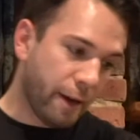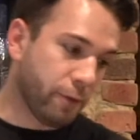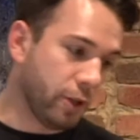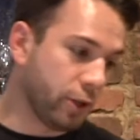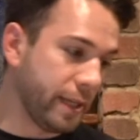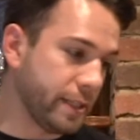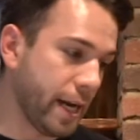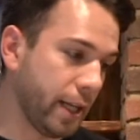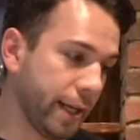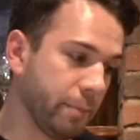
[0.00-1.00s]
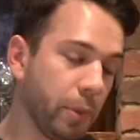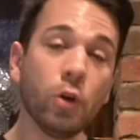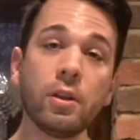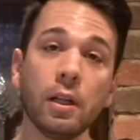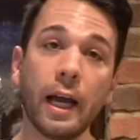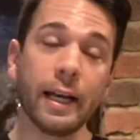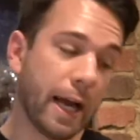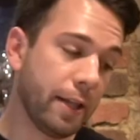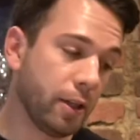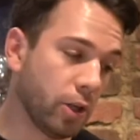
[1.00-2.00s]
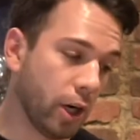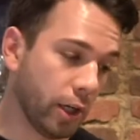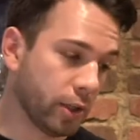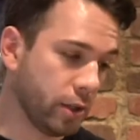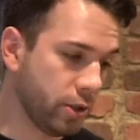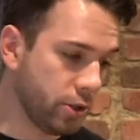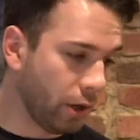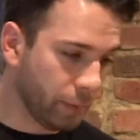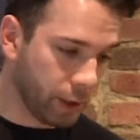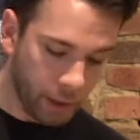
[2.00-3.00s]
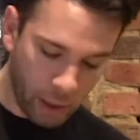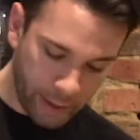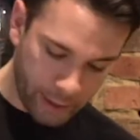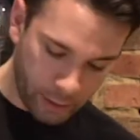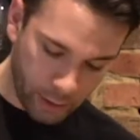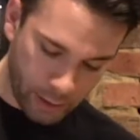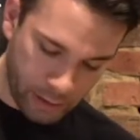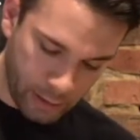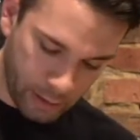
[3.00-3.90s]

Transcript: for the green scallion, both the light and the dark. So I'm gonna go ahead and just